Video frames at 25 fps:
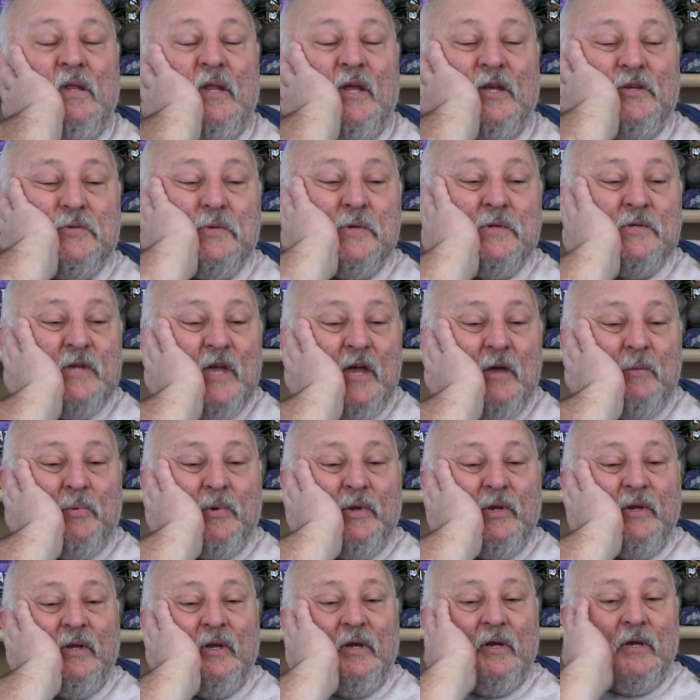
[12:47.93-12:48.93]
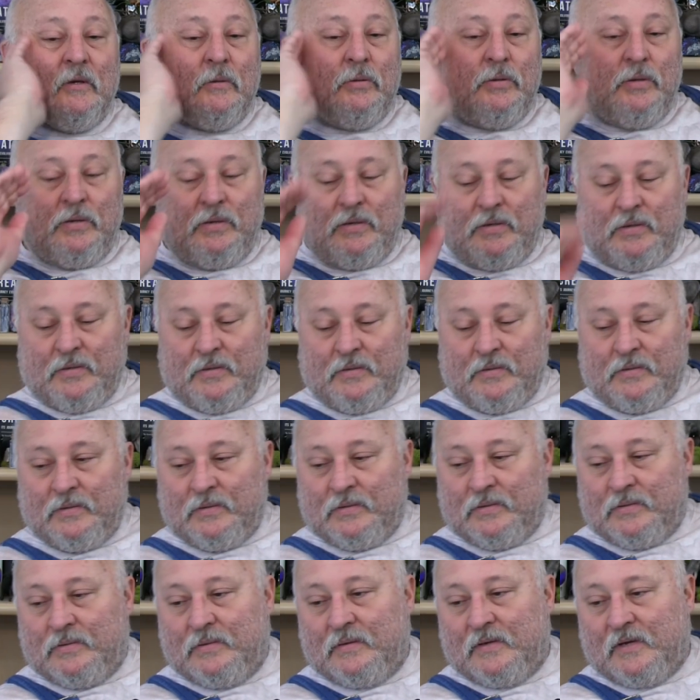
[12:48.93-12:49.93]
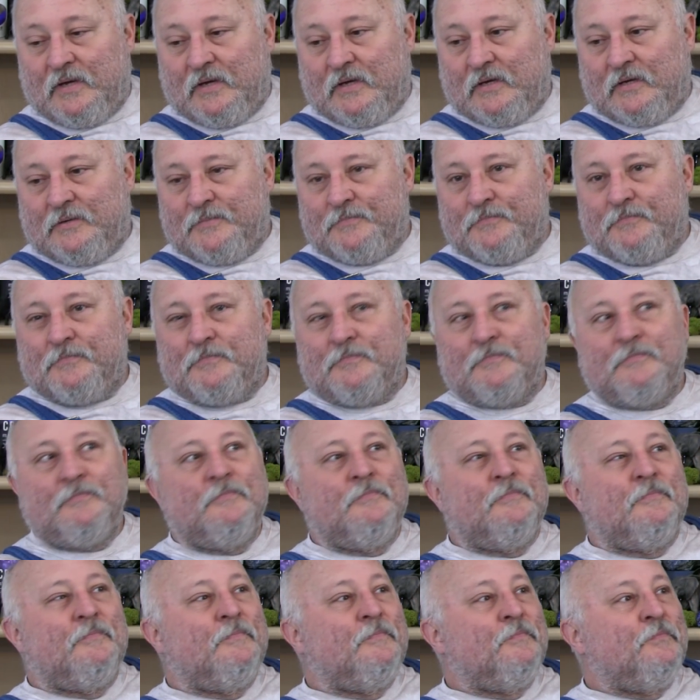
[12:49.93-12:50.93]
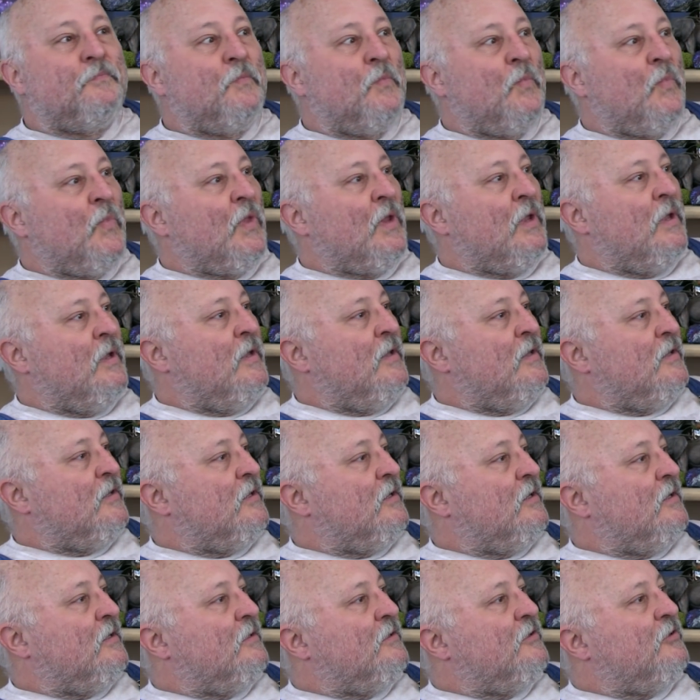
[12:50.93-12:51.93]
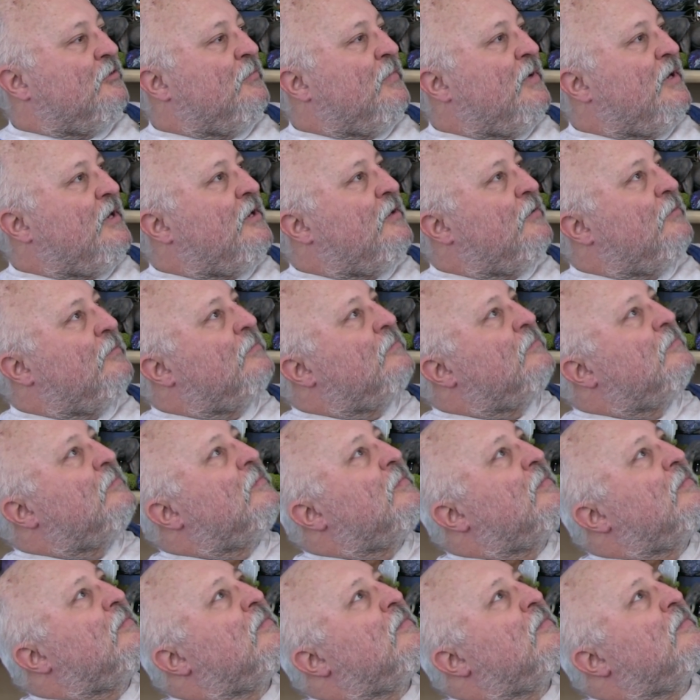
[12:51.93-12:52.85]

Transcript: that's what's happening there. Um, the the meeting